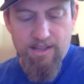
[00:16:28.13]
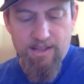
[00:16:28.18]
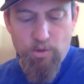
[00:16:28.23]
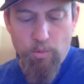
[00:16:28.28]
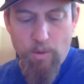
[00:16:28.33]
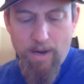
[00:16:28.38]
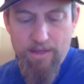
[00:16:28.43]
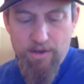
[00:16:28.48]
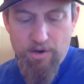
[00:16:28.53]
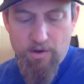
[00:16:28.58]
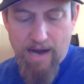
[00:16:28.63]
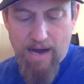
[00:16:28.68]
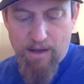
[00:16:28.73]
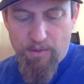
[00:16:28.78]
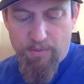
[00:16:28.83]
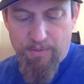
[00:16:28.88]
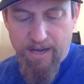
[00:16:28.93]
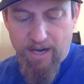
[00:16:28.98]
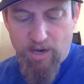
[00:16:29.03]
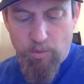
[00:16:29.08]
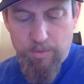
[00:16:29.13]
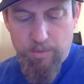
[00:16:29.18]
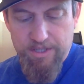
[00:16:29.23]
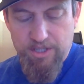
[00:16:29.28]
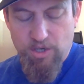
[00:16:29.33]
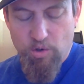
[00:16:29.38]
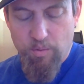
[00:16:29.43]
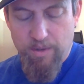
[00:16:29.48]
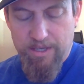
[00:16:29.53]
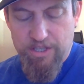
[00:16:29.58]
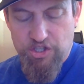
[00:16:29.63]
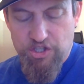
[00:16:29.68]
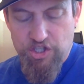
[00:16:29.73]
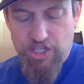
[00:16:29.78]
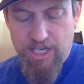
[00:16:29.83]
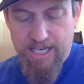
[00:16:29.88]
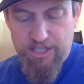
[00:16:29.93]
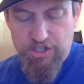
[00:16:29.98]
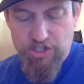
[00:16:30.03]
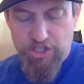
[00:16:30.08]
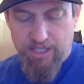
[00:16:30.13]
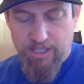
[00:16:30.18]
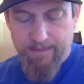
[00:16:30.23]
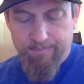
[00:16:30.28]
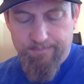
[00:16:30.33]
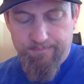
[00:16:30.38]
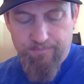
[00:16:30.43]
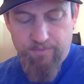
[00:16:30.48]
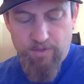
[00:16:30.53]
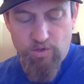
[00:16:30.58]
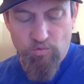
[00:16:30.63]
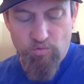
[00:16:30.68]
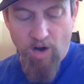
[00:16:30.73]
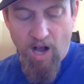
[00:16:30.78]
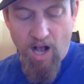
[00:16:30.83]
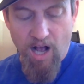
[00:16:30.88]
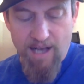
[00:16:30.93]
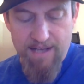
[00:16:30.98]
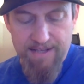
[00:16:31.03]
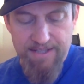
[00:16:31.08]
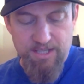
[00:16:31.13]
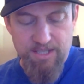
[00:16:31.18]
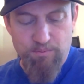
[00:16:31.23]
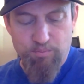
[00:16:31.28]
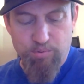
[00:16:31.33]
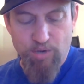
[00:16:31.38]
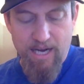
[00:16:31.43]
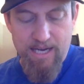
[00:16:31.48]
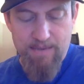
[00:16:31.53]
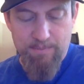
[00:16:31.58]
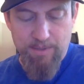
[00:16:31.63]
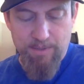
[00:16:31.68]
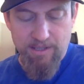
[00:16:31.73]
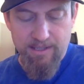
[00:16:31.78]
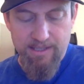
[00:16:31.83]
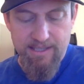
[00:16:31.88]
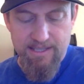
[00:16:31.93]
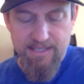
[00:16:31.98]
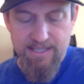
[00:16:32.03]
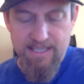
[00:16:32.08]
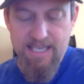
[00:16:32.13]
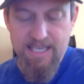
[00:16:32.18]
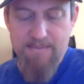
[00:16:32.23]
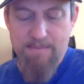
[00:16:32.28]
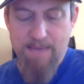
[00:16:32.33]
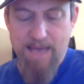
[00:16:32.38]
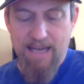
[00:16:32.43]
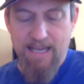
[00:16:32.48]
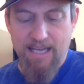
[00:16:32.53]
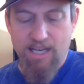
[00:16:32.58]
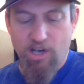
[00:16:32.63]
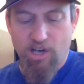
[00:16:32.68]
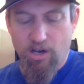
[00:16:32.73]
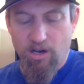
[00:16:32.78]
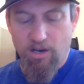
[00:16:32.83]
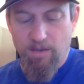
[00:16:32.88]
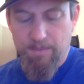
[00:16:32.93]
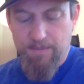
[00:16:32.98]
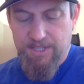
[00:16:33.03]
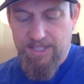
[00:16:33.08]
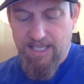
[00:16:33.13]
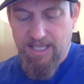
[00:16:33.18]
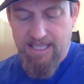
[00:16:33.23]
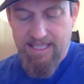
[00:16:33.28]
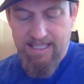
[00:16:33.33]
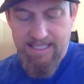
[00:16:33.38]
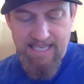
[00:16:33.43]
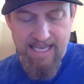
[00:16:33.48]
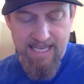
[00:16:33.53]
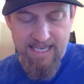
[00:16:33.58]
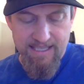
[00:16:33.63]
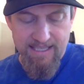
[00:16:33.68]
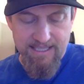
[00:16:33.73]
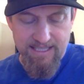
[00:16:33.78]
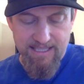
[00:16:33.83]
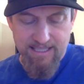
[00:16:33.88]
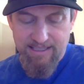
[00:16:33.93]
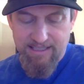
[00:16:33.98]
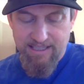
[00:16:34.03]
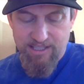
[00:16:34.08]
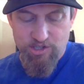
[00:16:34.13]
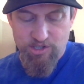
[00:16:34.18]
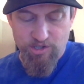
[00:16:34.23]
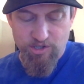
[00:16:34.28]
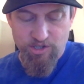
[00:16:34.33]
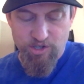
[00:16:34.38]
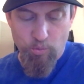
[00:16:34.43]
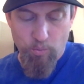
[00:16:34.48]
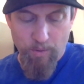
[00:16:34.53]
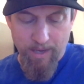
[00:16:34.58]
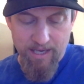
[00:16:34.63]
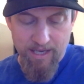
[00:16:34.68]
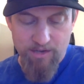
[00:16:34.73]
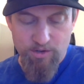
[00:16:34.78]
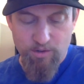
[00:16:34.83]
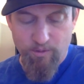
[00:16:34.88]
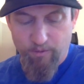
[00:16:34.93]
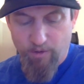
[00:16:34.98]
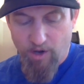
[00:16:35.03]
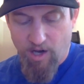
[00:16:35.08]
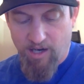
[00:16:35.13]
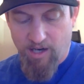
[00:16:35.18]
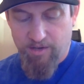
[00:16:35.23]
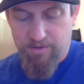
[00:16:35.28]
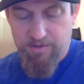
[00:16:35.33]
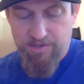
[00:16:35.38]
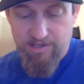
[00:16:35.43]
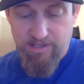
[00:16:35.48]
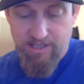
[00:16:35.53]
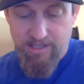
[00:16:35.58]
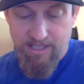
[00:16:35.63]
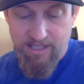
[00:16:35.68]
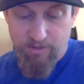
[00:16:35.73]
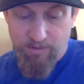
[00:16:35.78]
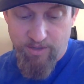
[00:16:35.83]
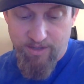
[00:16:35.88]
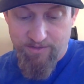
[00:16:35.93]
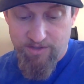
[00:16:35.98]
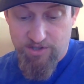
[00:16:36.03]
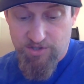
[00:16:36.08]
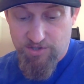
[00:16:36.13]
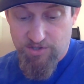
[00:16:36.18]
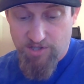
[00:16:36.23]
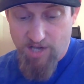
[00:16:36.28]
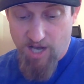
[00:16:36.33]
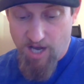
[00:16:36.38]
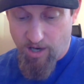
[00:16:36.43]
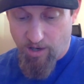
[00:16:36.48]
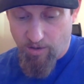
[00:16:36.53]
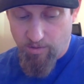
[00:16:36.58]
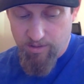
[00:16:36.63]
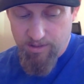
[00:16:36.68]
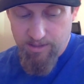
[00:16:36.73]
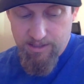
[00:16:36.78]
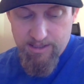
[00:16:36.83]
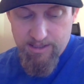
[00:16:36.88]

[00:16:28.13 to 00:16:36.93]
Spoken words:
The weather out there was always changing. Roz and Bright Bill had seen many calm, sunny days suddenly turn to wind or fog or sleet or even snow.